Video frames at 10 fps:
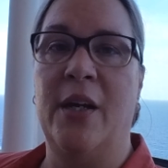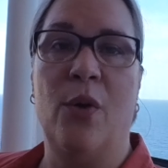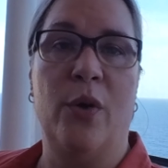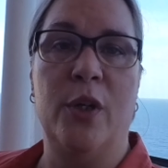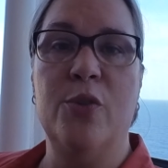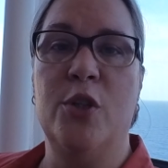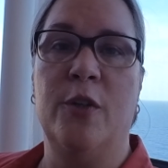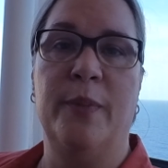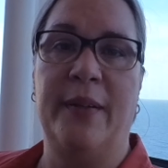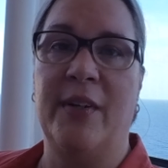here on
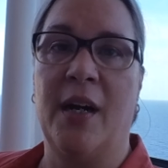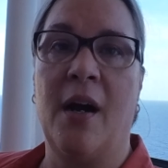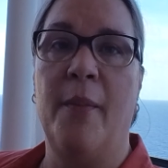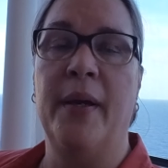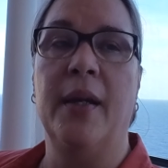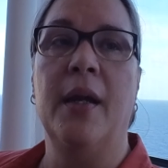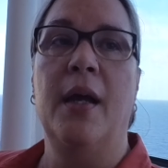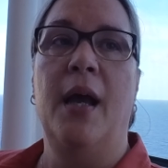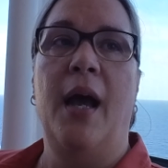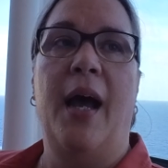YouTube, leave me a comment.
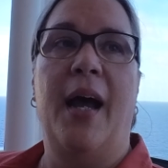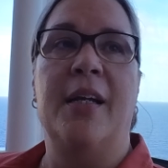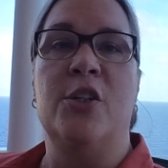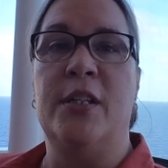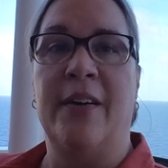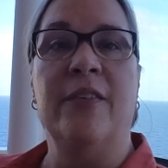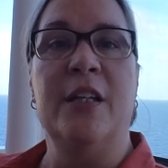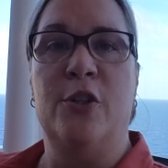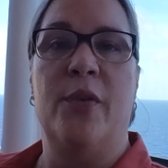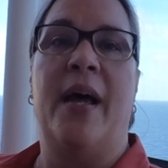
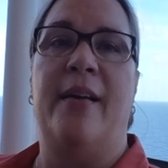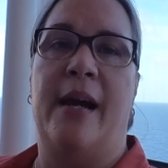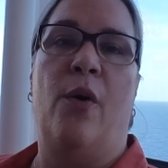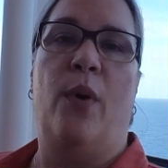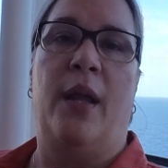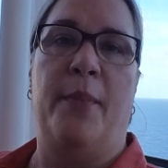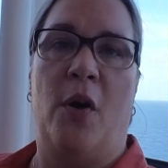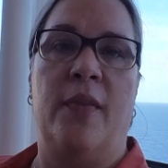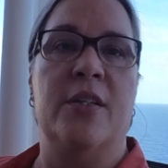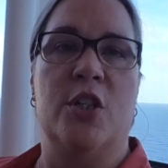Definitely do that now while I'm
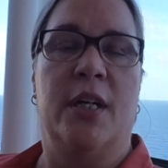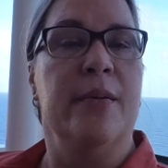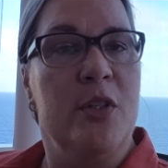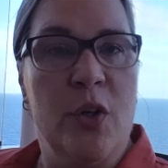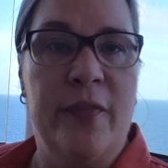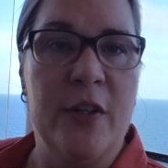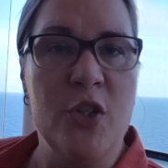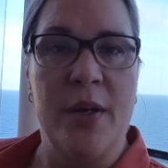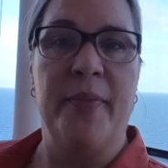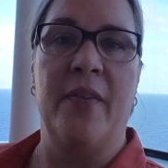on this ship. So if
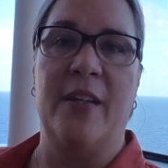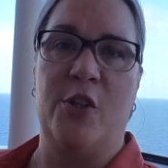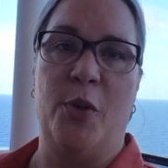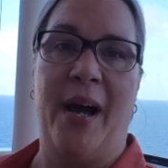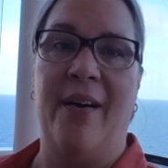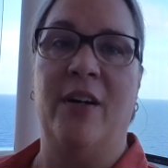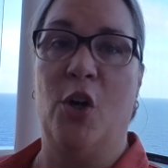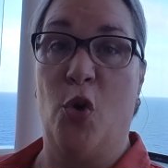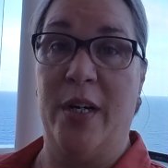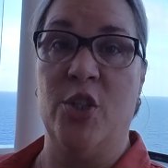there's something that you have a
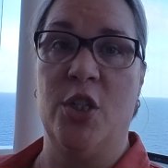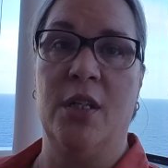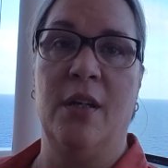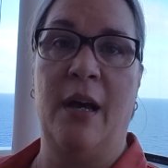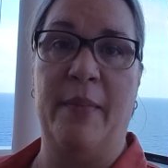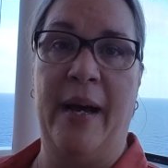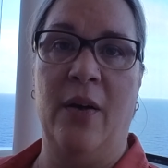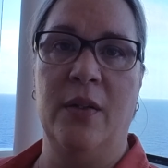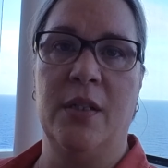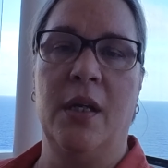question
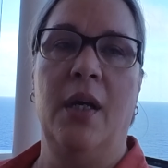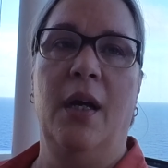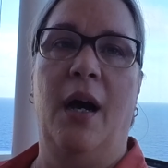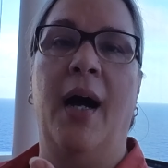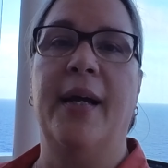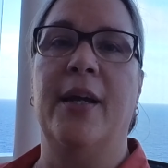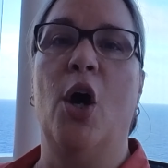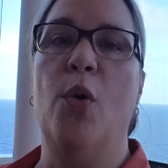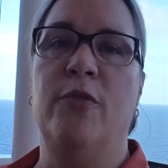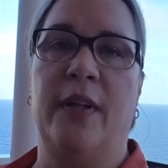about, I can
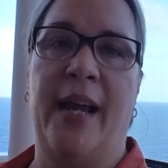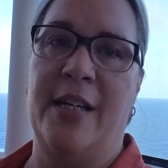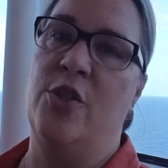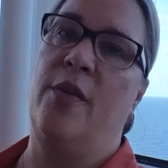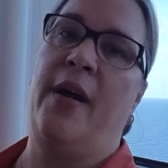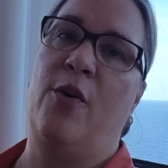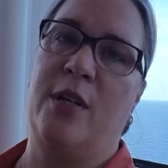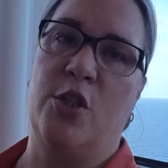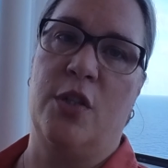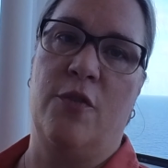hopefully answer that
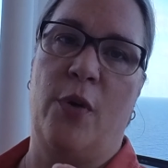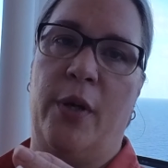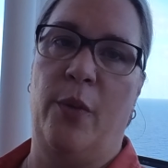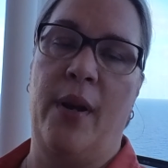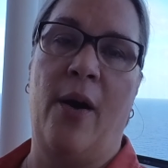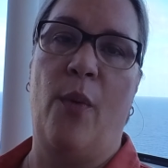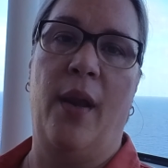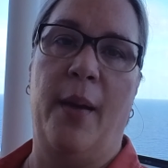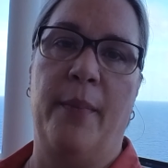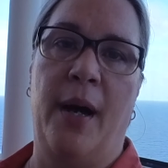question for you now
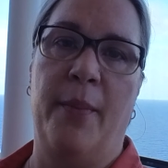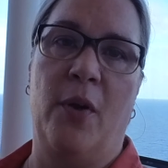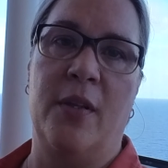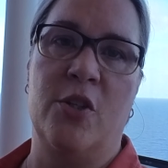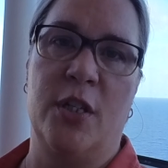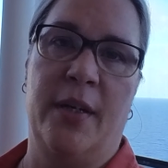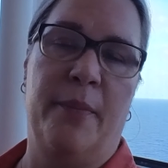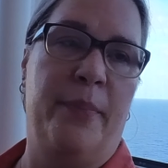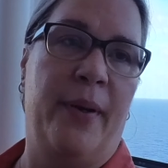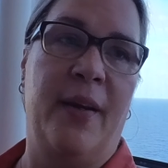while I'm on this ship.
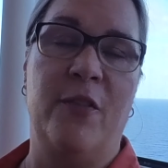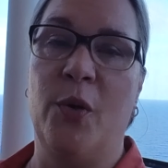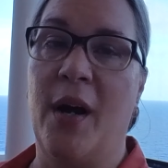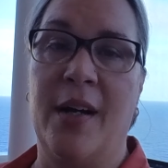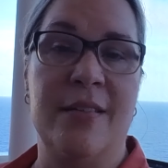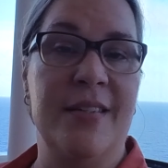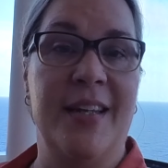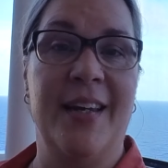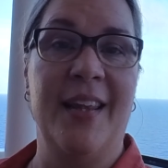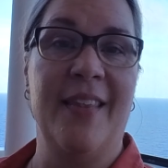But if you guys
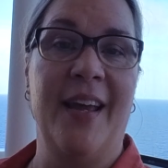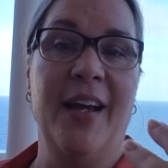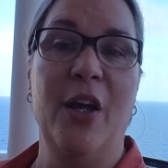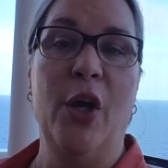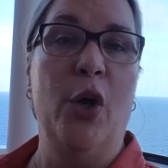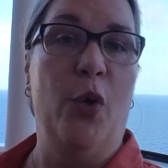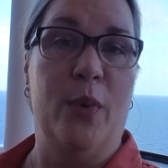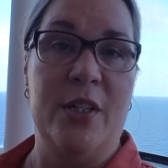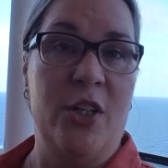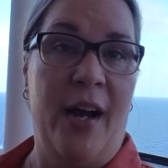need anything,
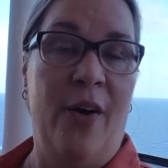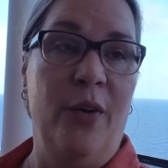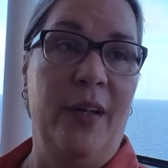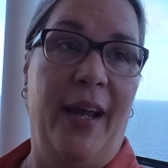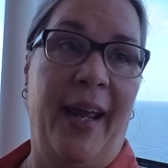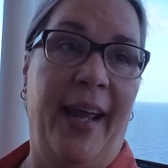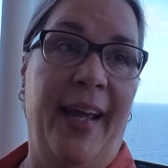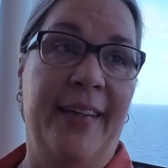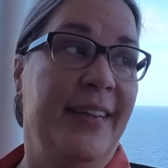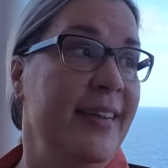reach out.
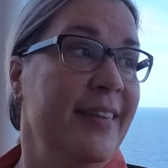And